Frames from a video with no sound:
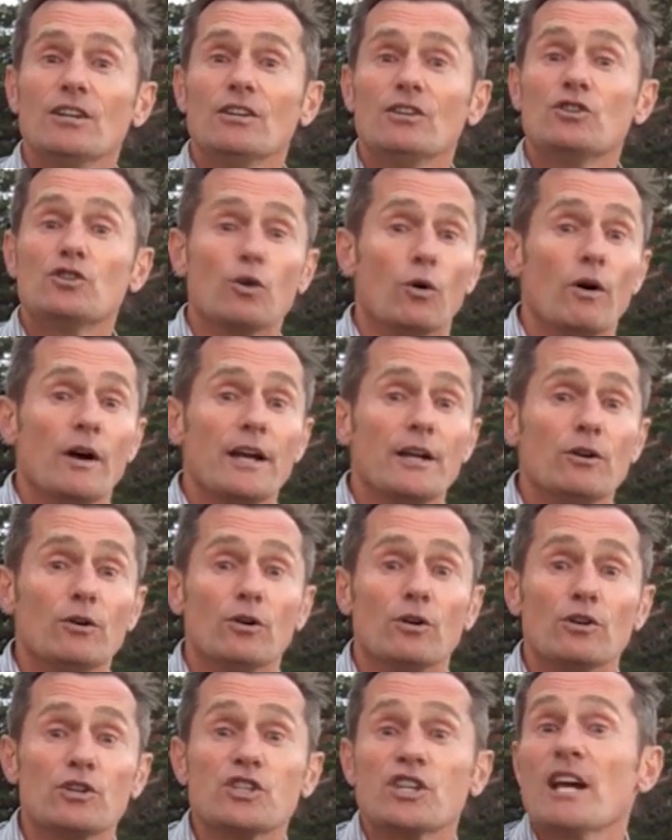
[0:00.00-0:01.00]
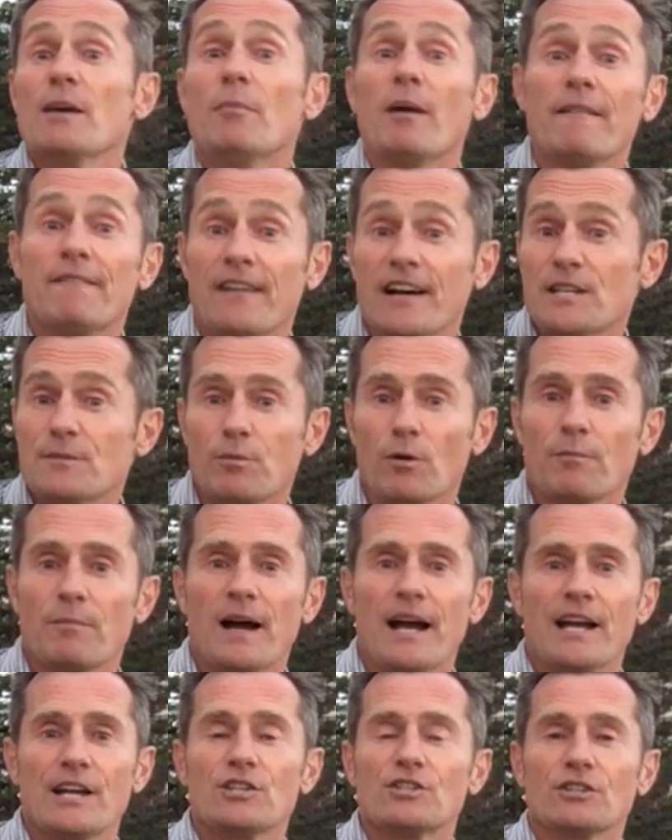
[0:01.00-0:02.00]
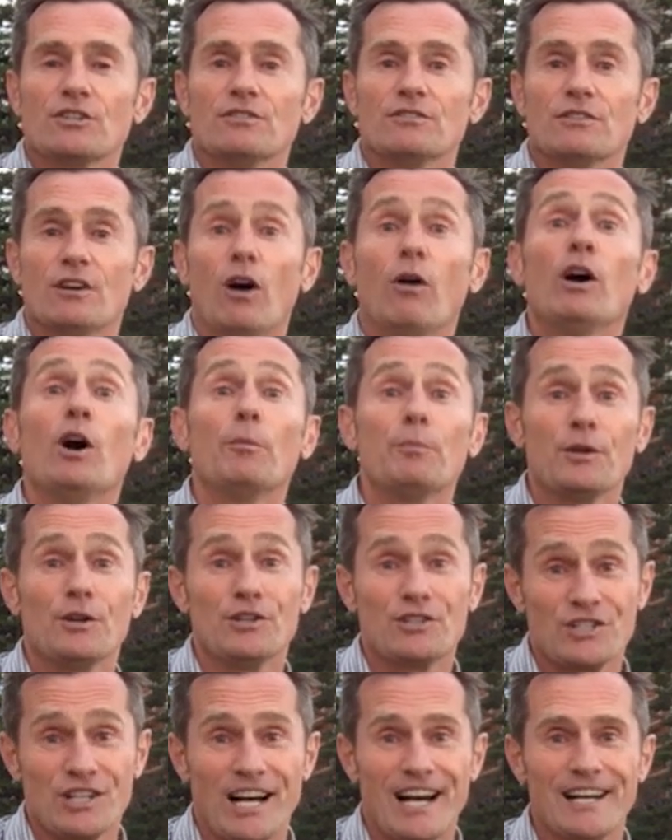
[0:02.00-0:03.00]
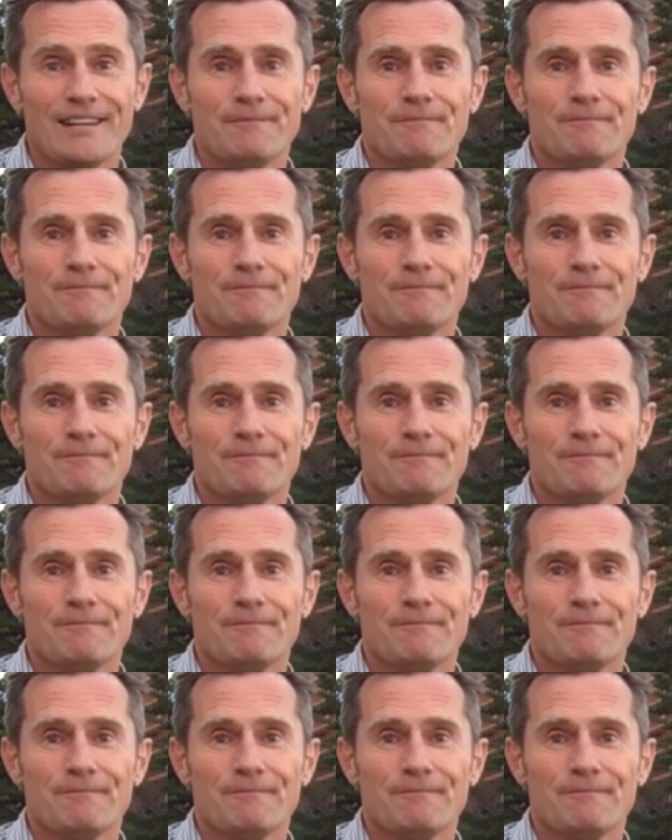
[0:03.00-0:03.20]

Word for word: join or share my Facebook page and I'll help you to start.